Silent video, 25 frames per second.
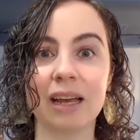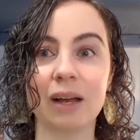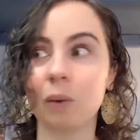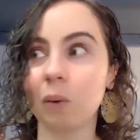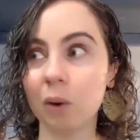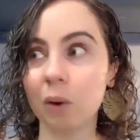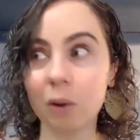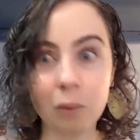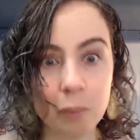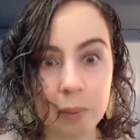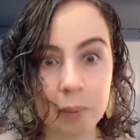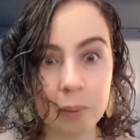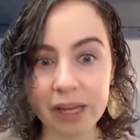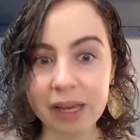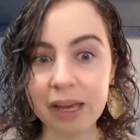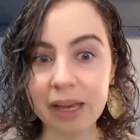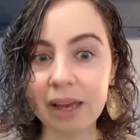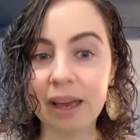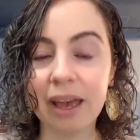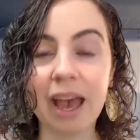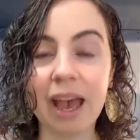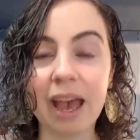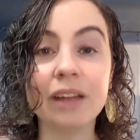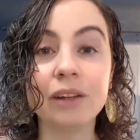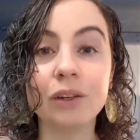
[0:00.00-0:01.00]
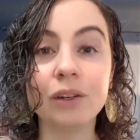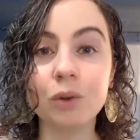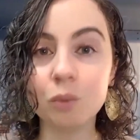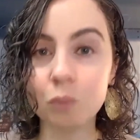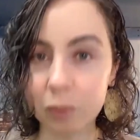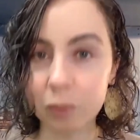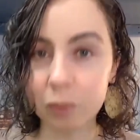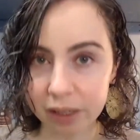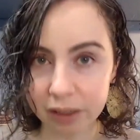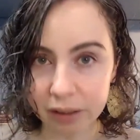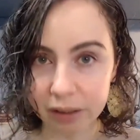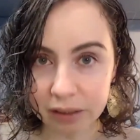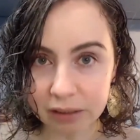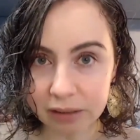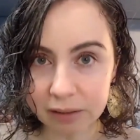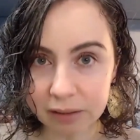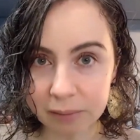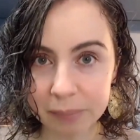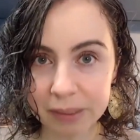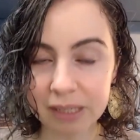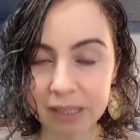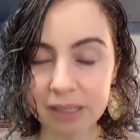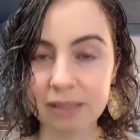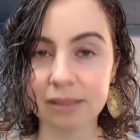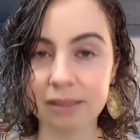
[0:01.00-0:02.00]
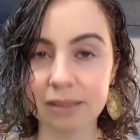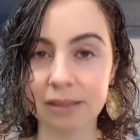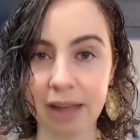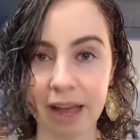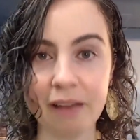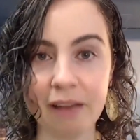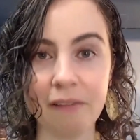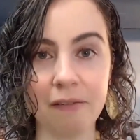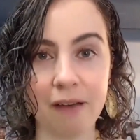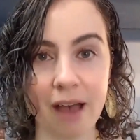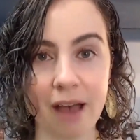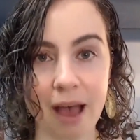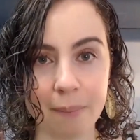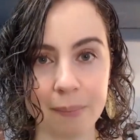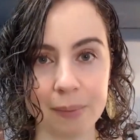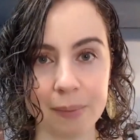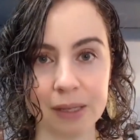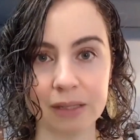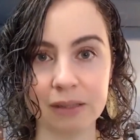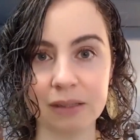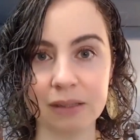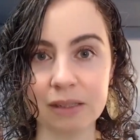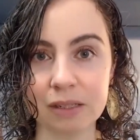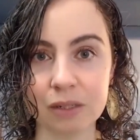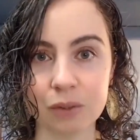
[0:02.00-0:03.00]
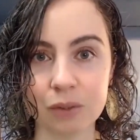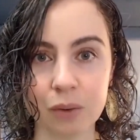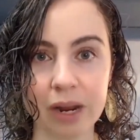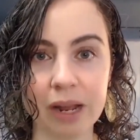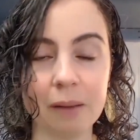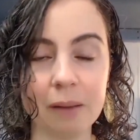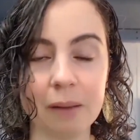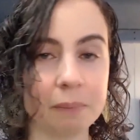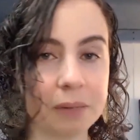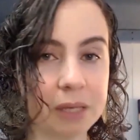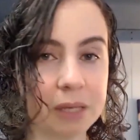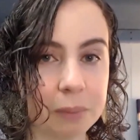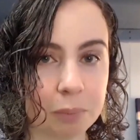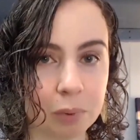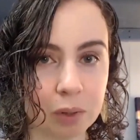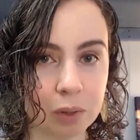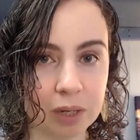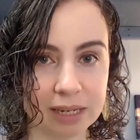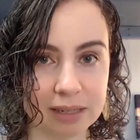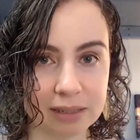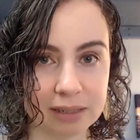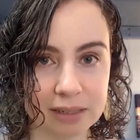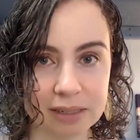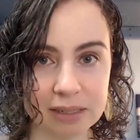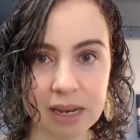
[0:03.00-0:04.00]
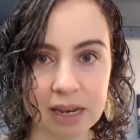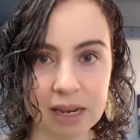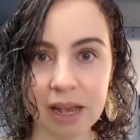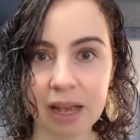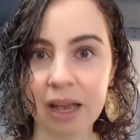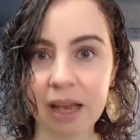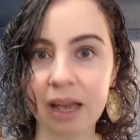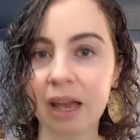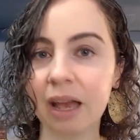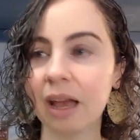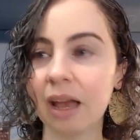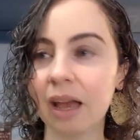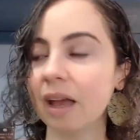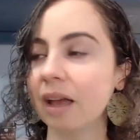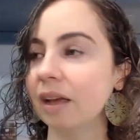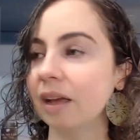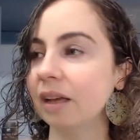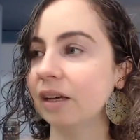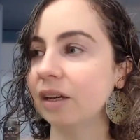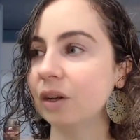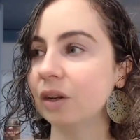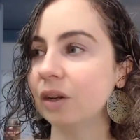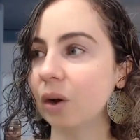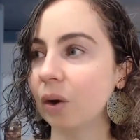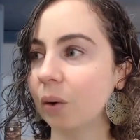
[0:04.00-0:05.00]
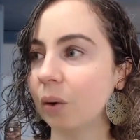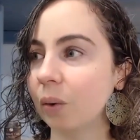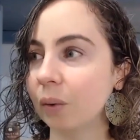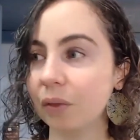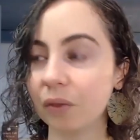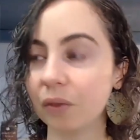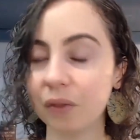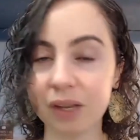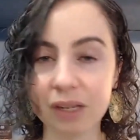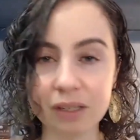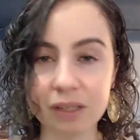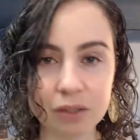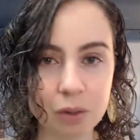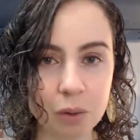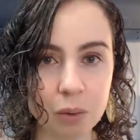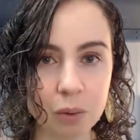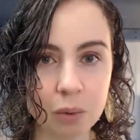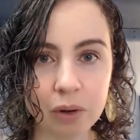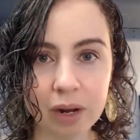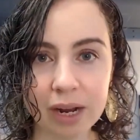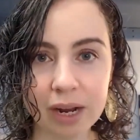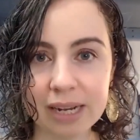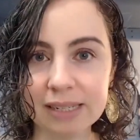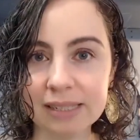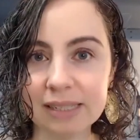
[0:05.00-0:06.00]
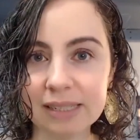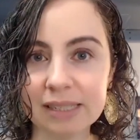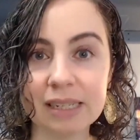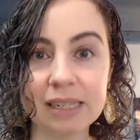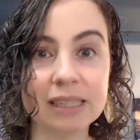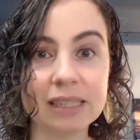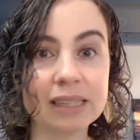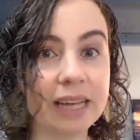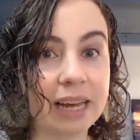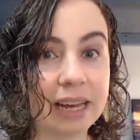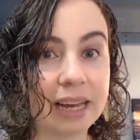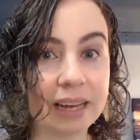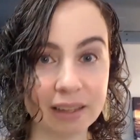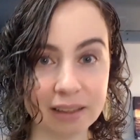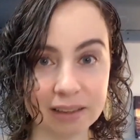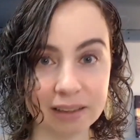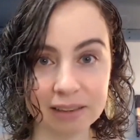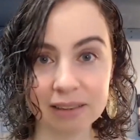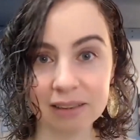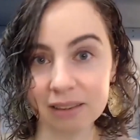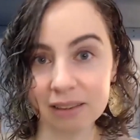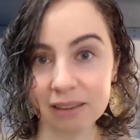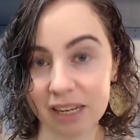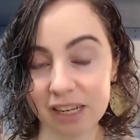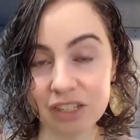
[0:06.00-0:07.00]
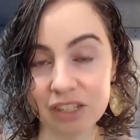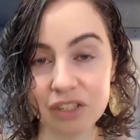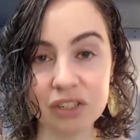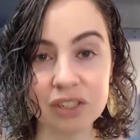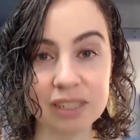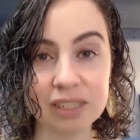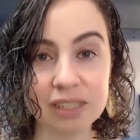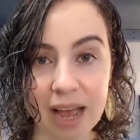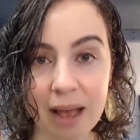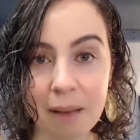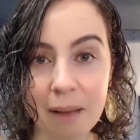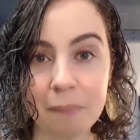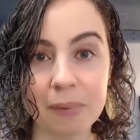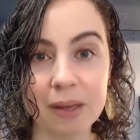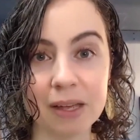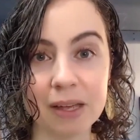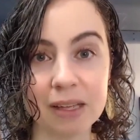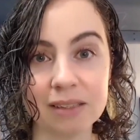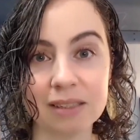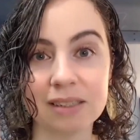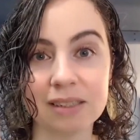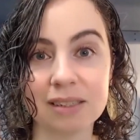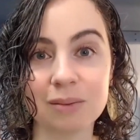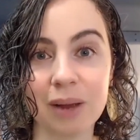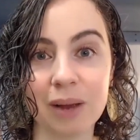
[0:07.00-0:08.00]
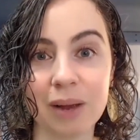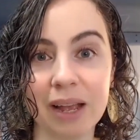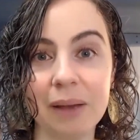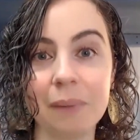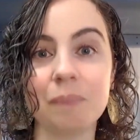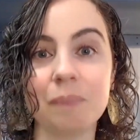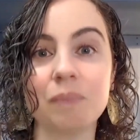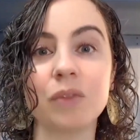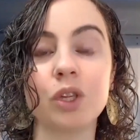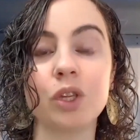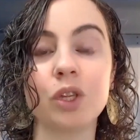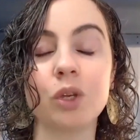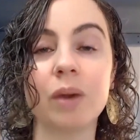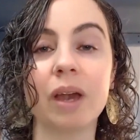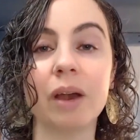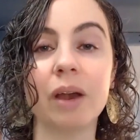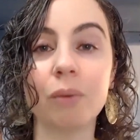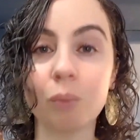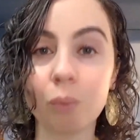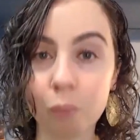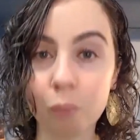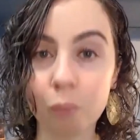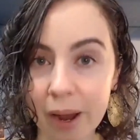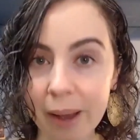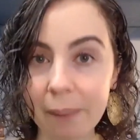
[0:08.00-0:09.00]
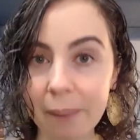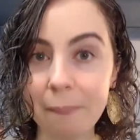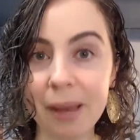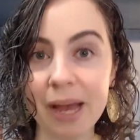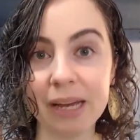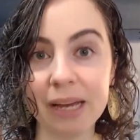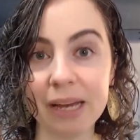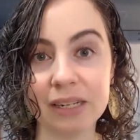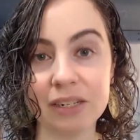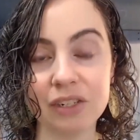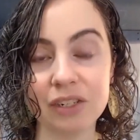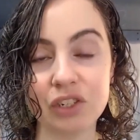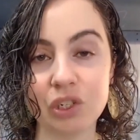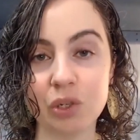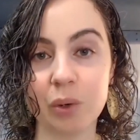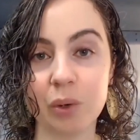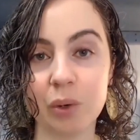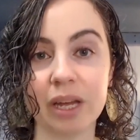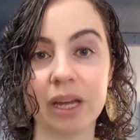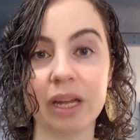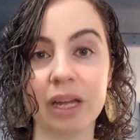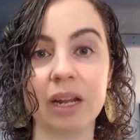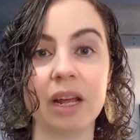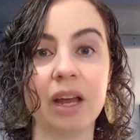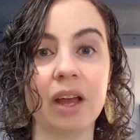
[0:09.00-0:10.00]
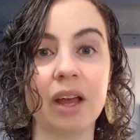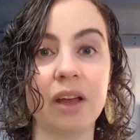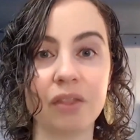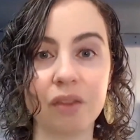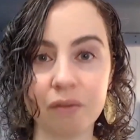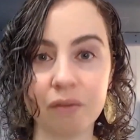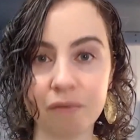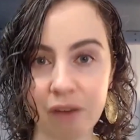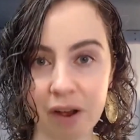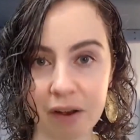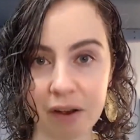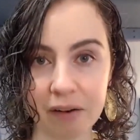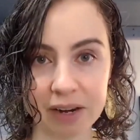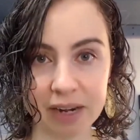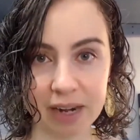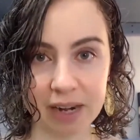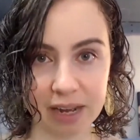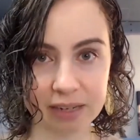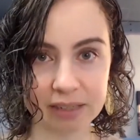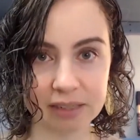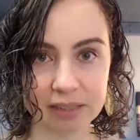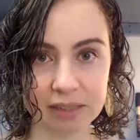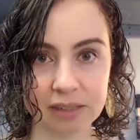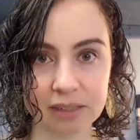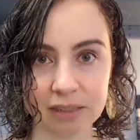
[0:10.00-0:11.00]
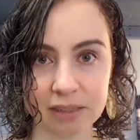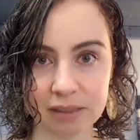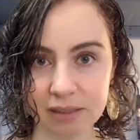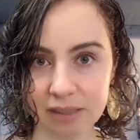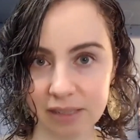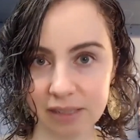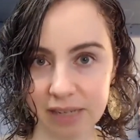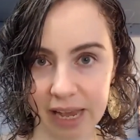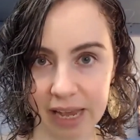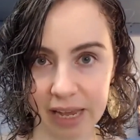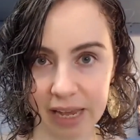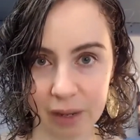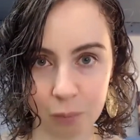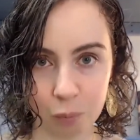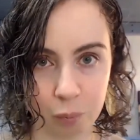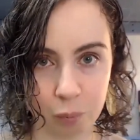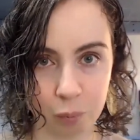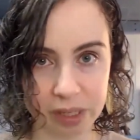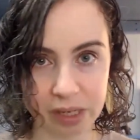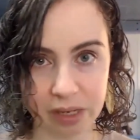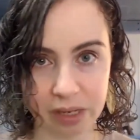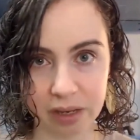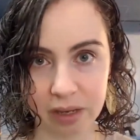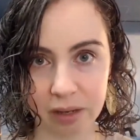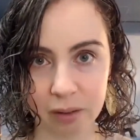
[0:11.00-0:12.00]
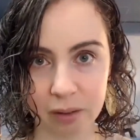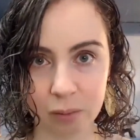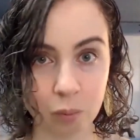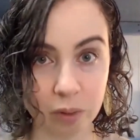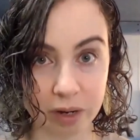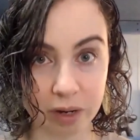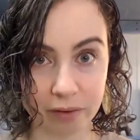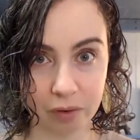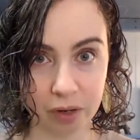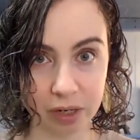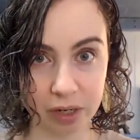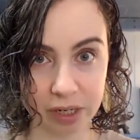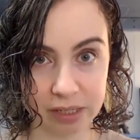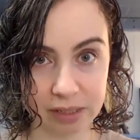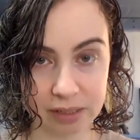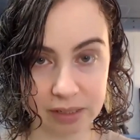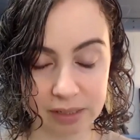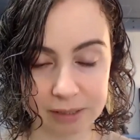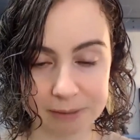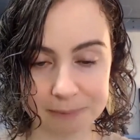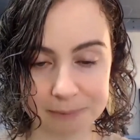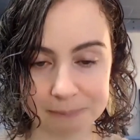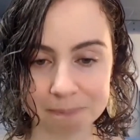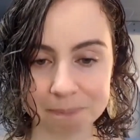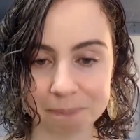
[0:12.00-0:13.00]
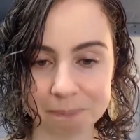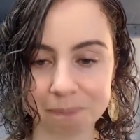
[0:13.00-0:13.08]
or a week, and you will, because life happens, right? People get sick, you know, things go crazy. Like it just happens, right? You get right back into it the very next day, week, whatever it is.